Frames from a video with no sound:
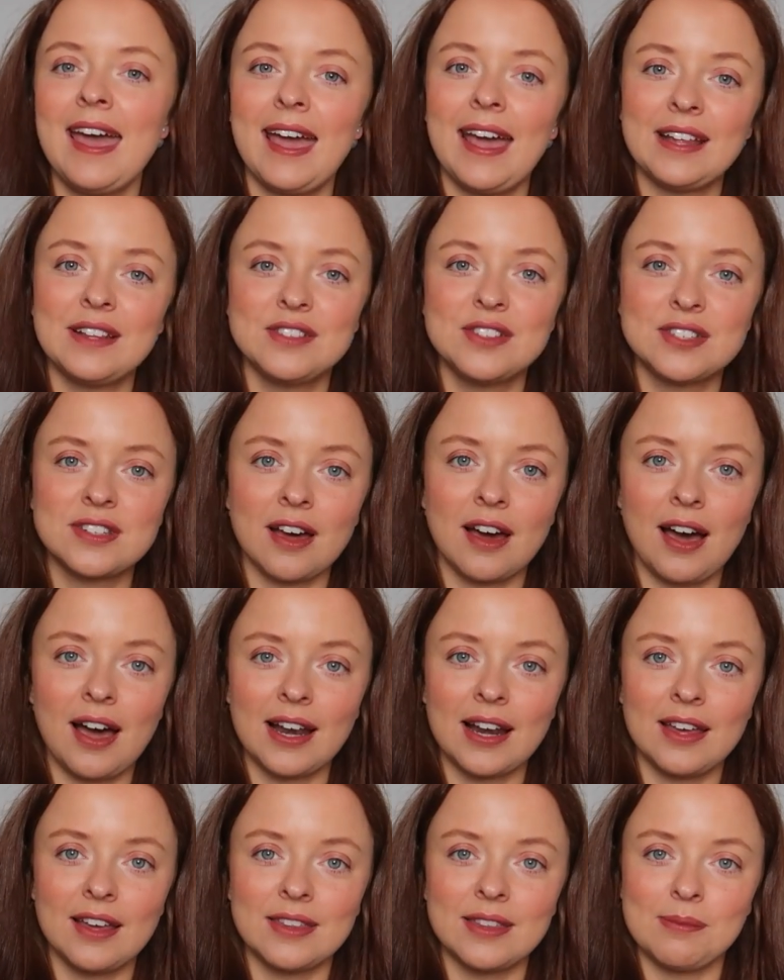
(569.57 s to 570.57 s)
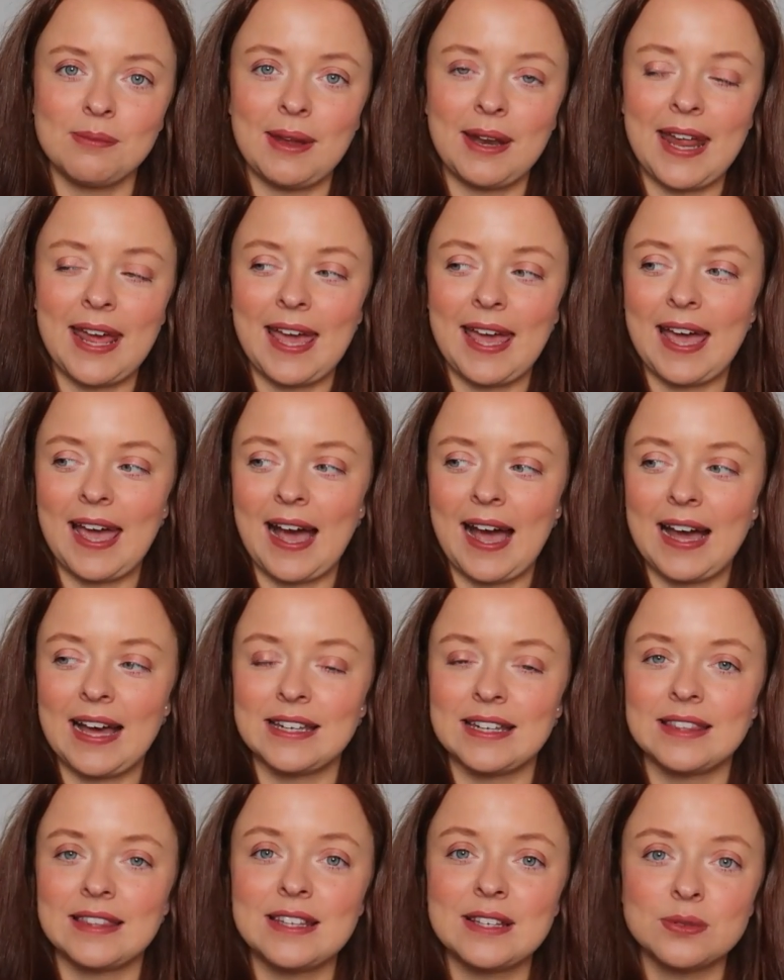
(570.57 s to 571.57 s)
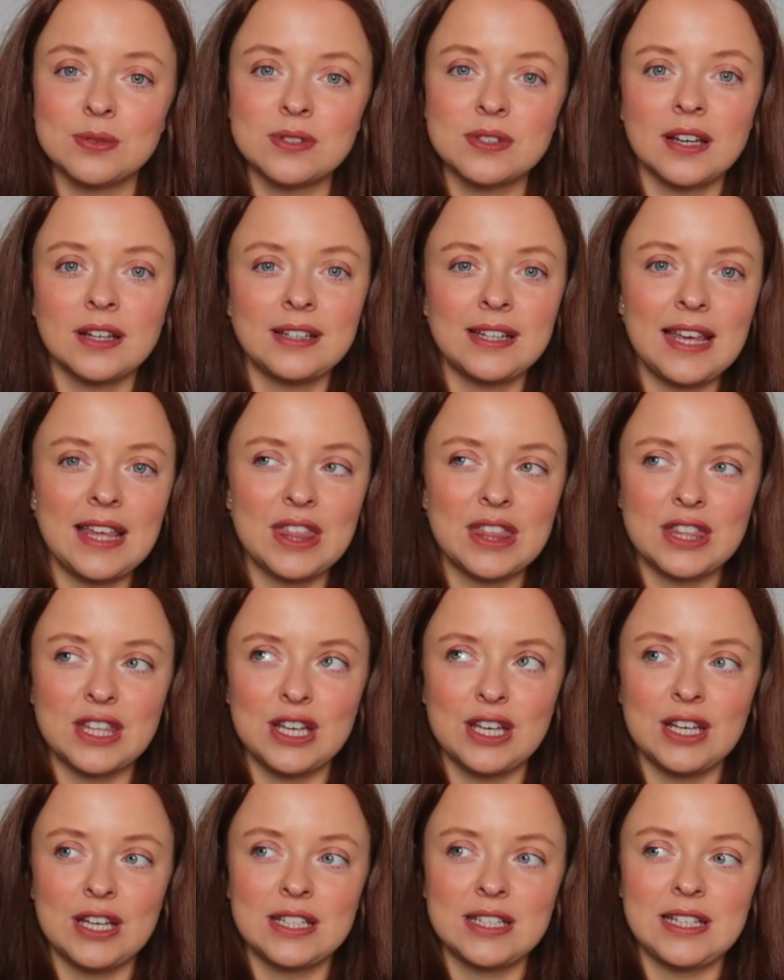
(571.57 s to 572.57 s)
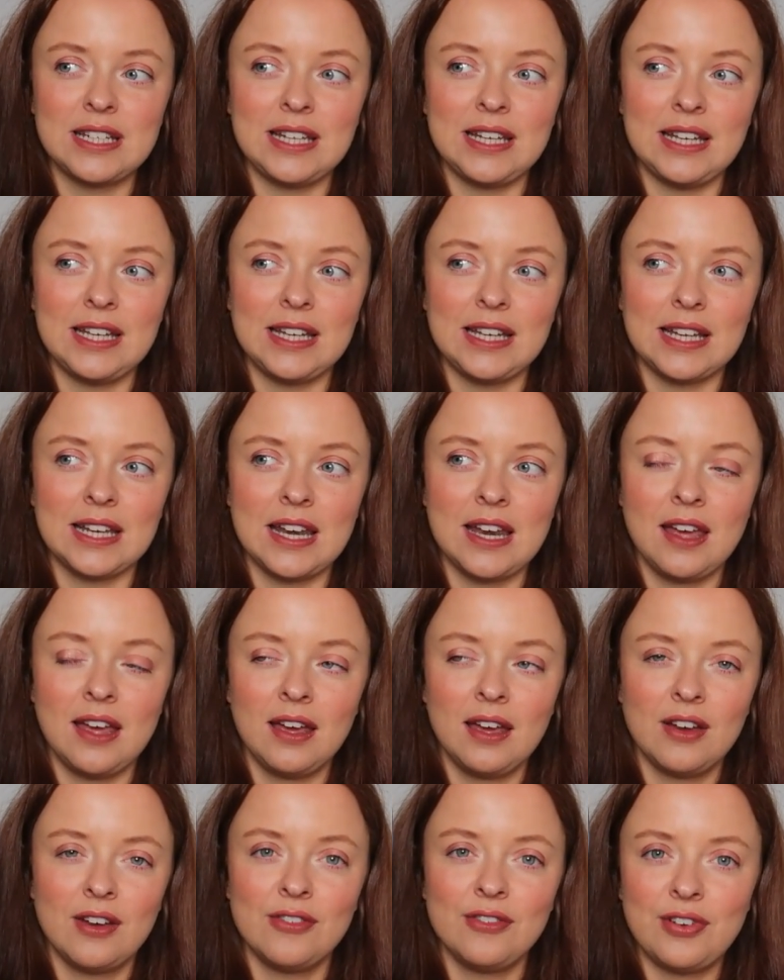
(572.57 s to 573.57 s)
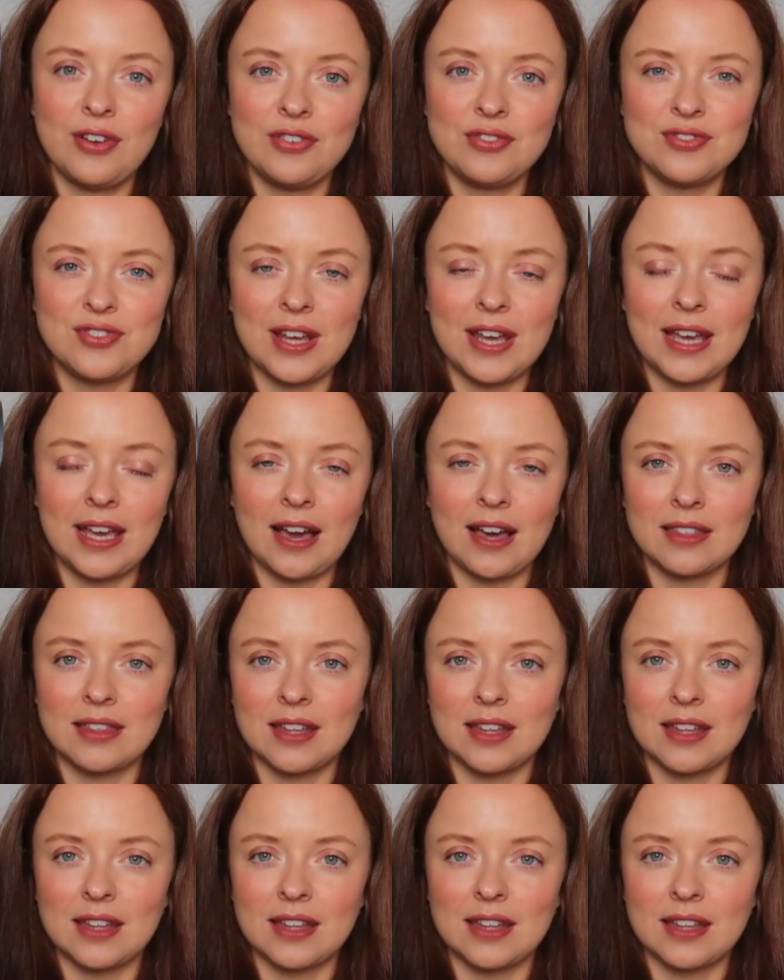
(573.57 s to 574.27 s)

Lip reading: in style at the minute, and this was only £13.50, I